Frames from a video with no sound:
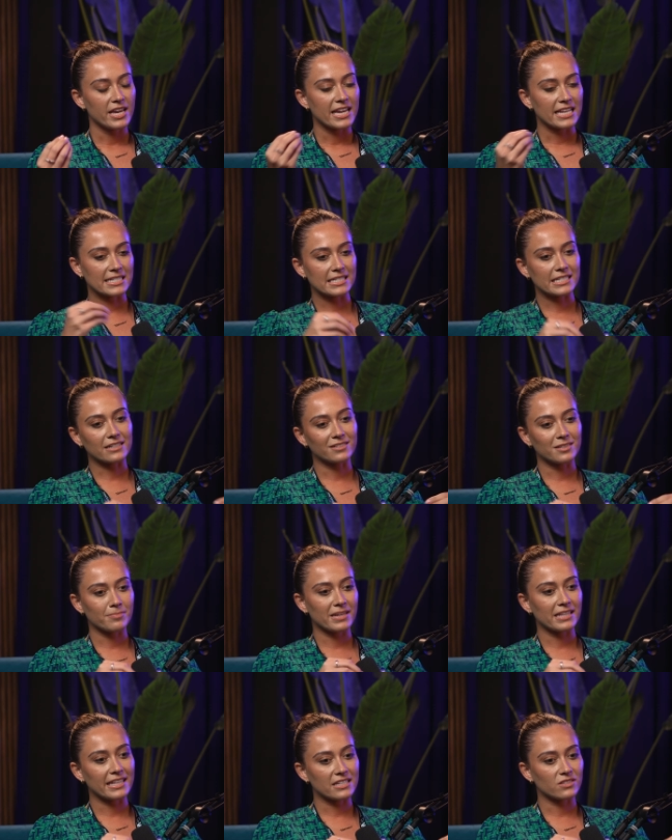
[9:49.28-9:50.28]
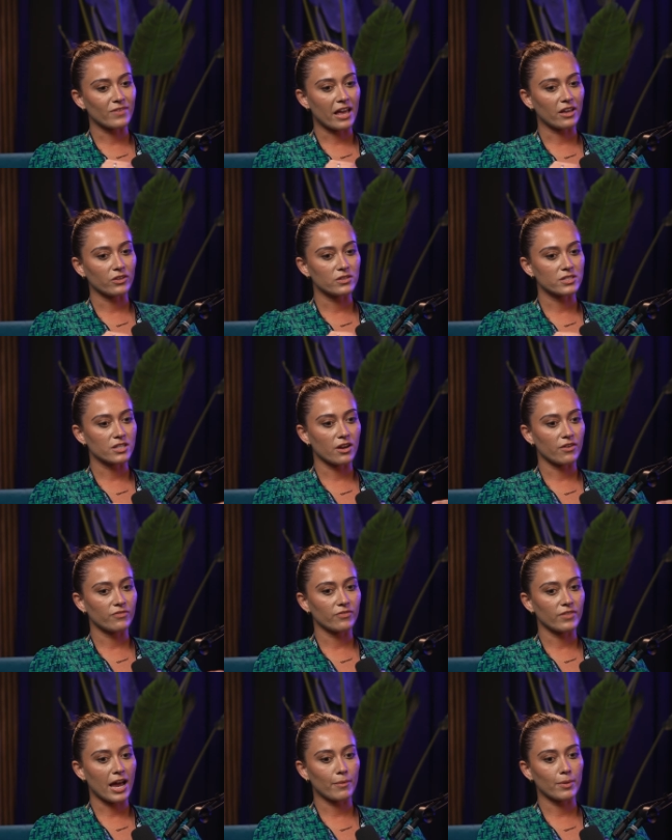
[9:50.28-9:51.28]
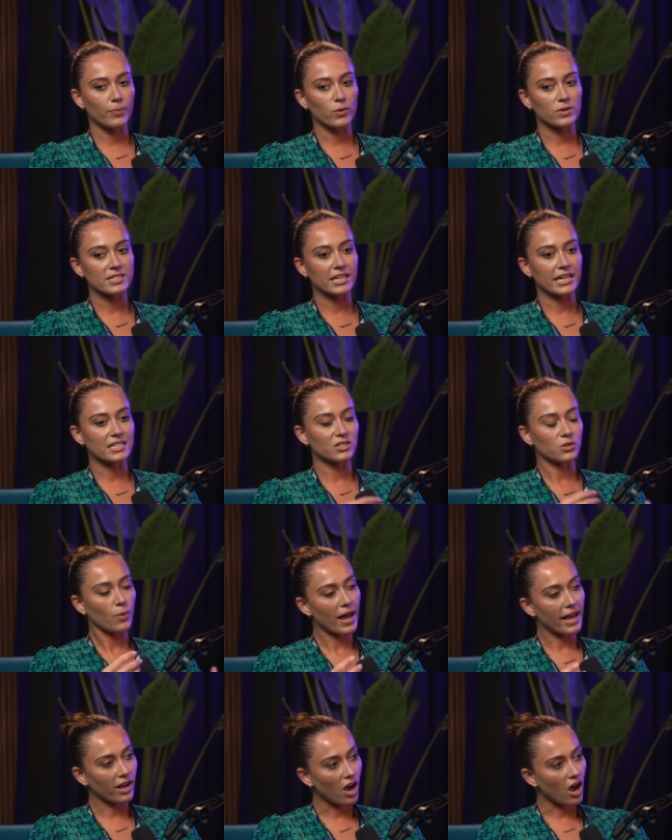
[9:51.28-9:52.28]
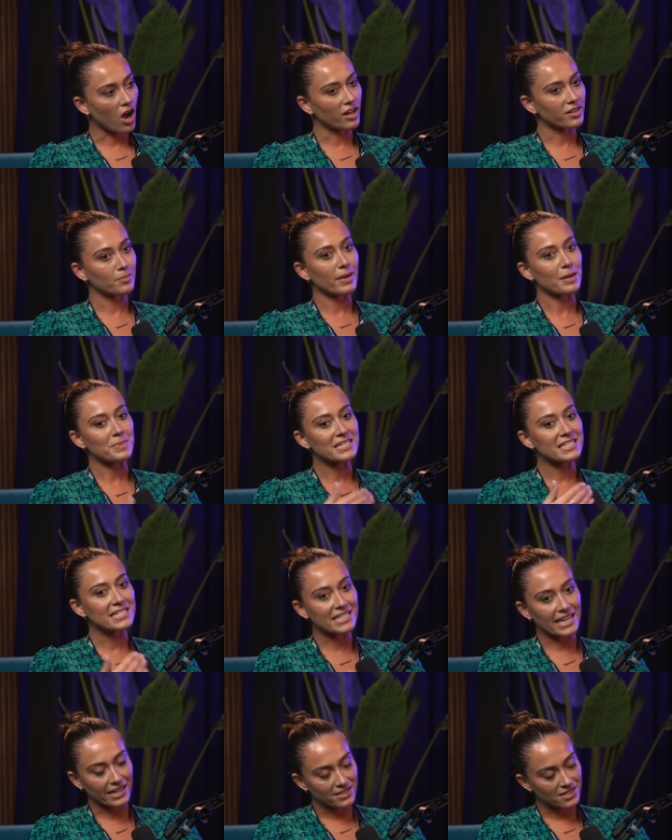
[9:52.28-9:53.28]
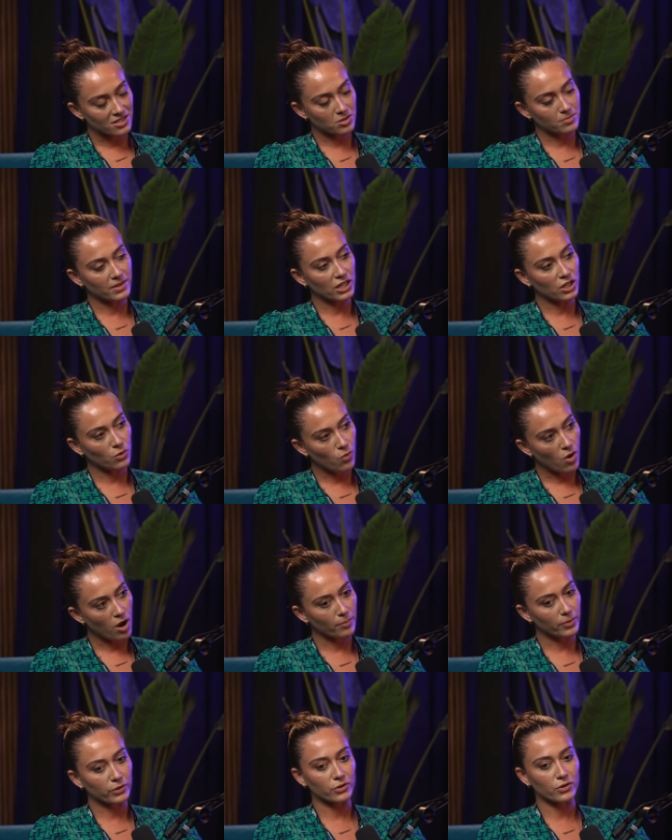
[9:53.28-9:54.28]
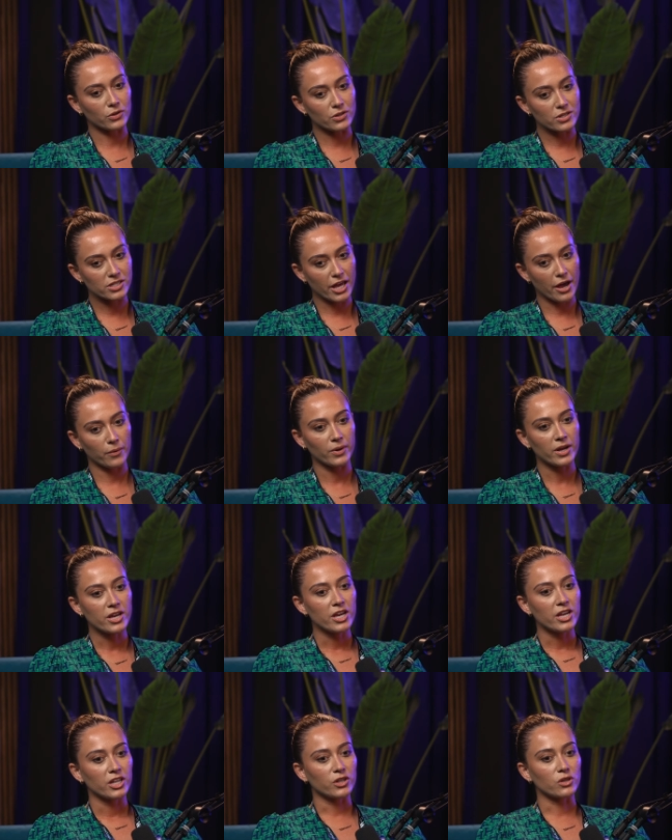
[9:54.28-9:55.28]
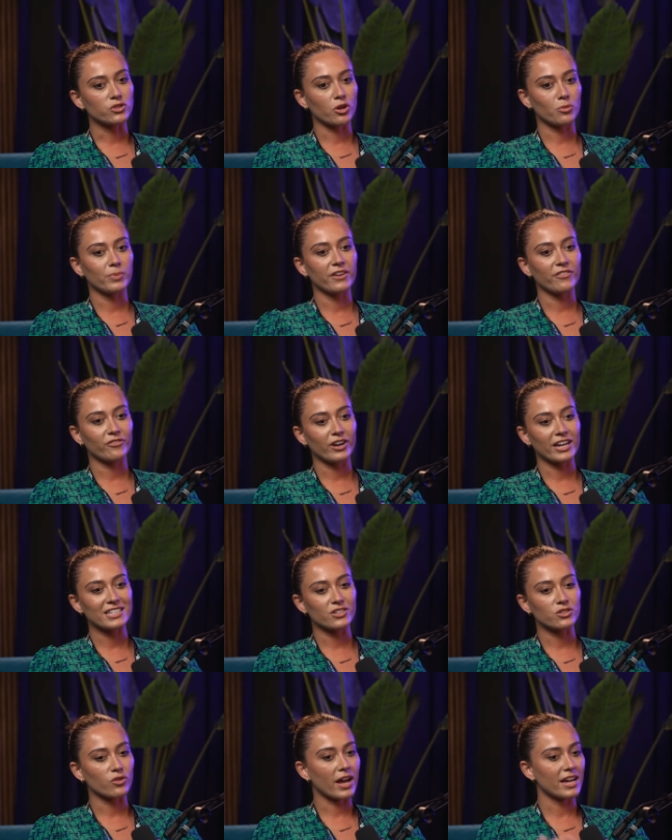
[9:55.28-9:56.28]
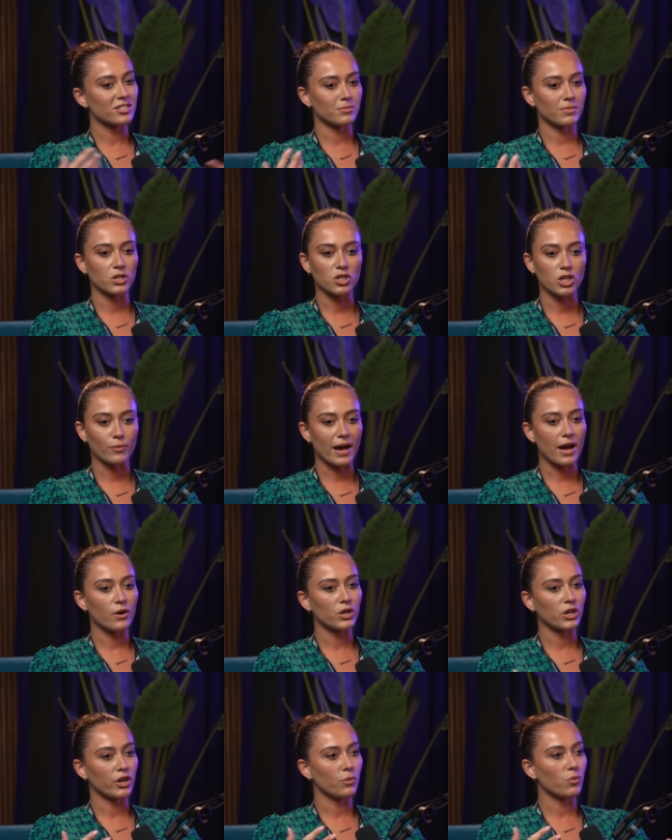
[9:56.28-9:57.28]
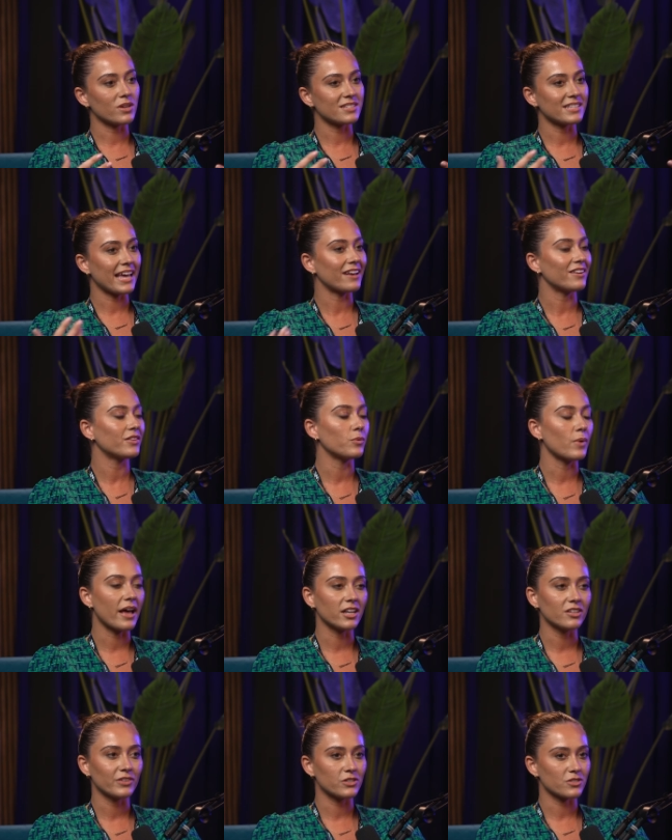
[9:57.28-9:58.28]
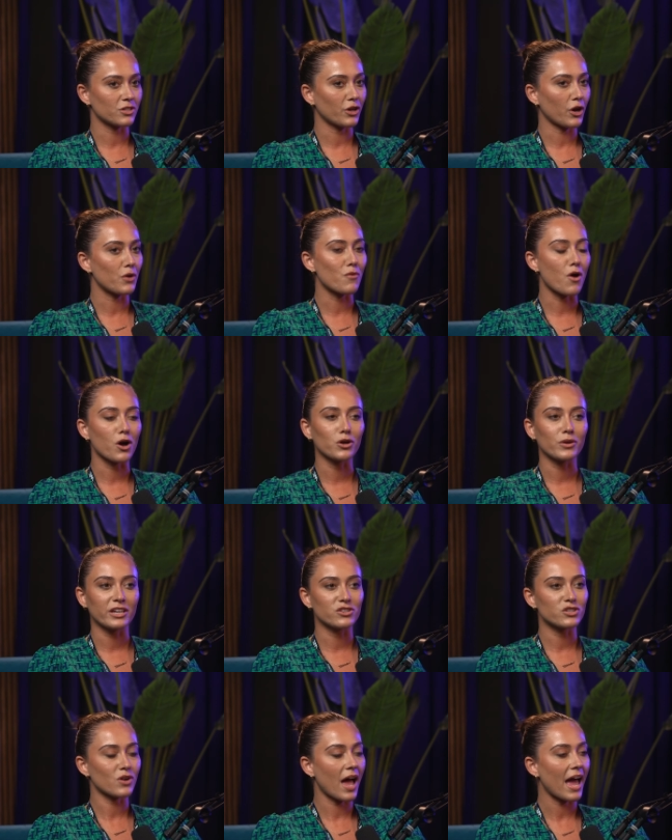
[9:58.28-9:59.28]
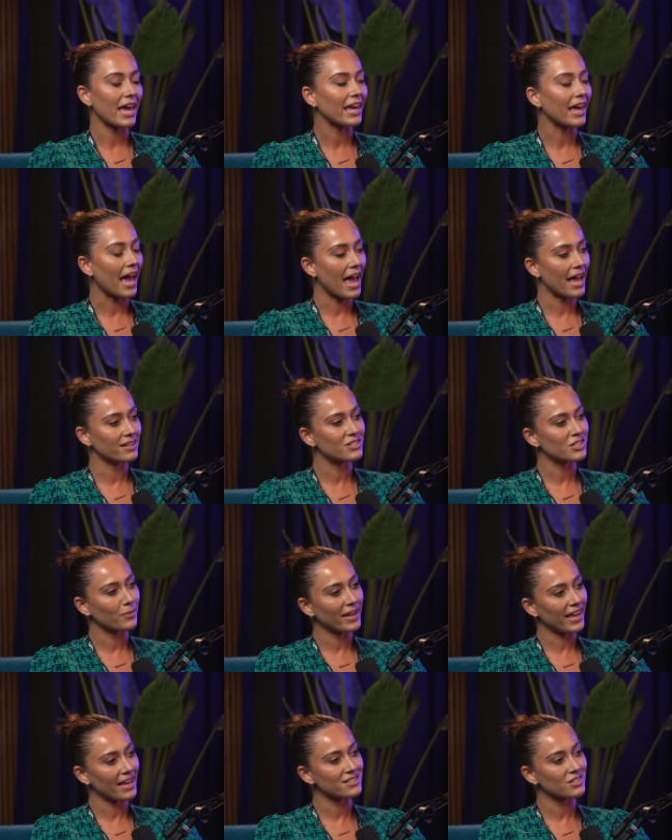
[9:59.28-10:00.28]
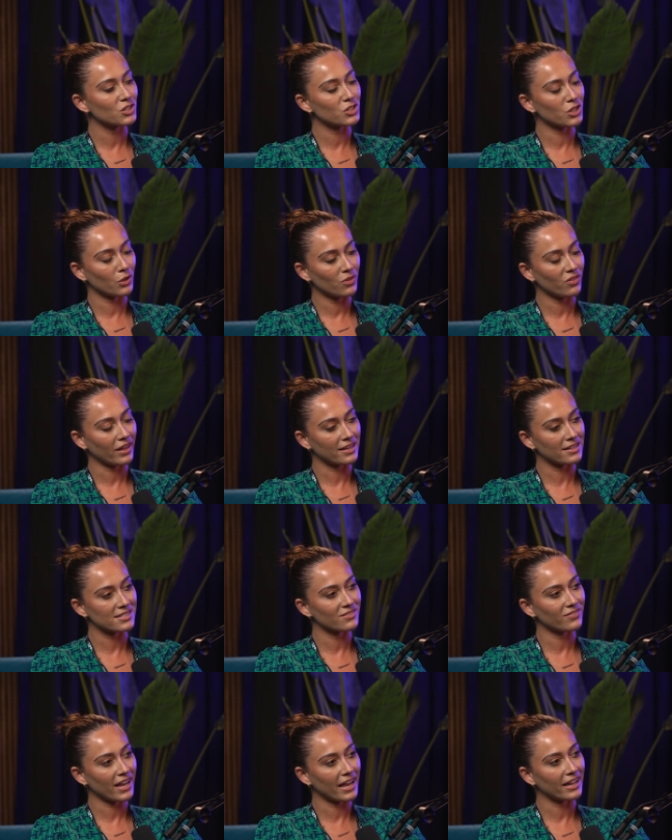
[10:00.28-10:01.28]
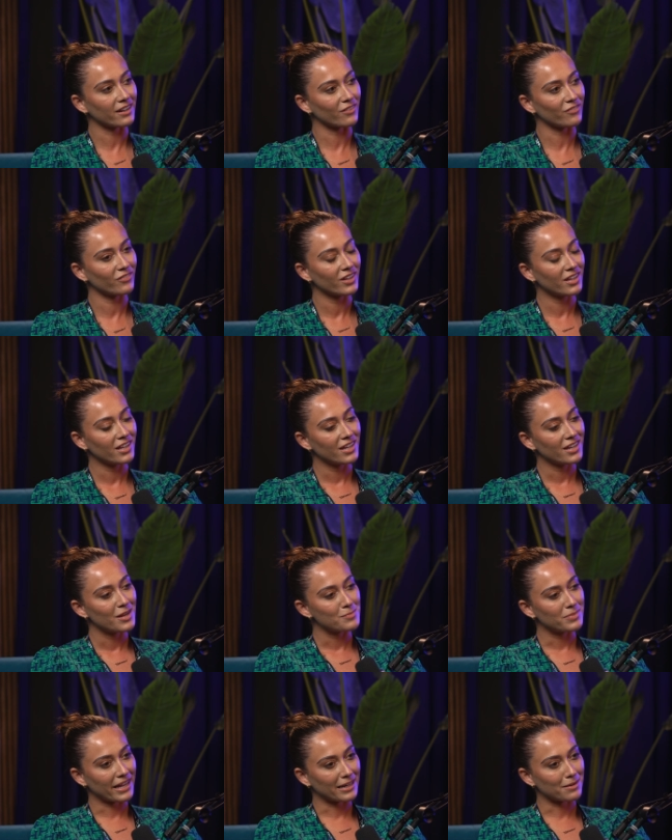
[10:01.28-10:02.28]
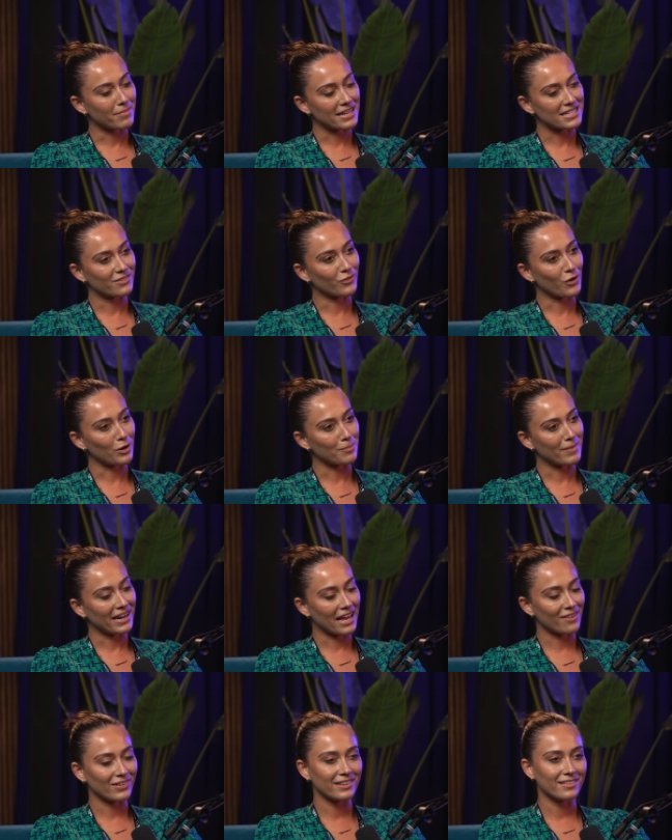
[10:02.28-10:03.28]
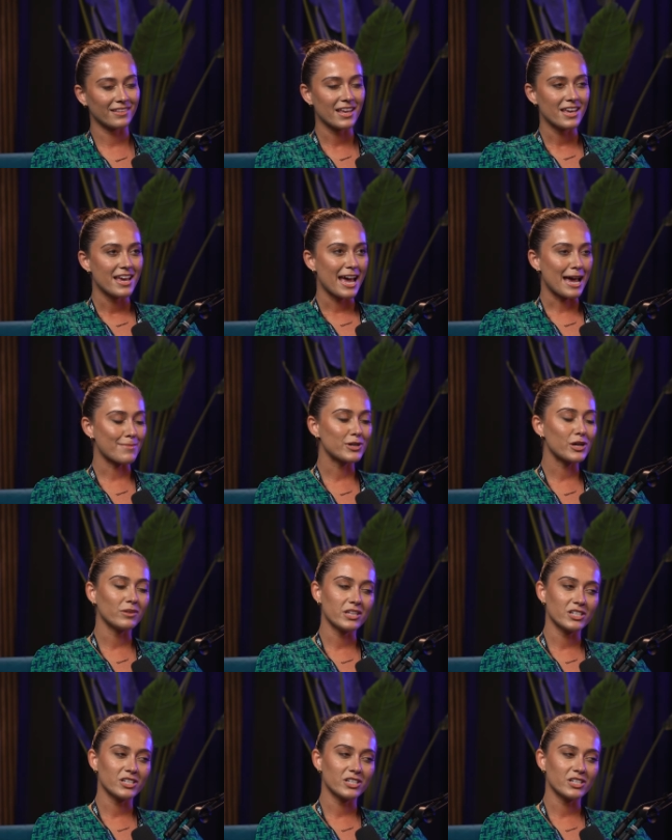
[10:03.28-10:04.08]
instilled in me these values of how important it is to work hard and maybe stick to something you want, but also you know don't be afraid to try something new out. You know what's the end of the world if it doesn't go wrong? You can try again. So I guess the two things have kind of played a massive role in my life. And I'm an only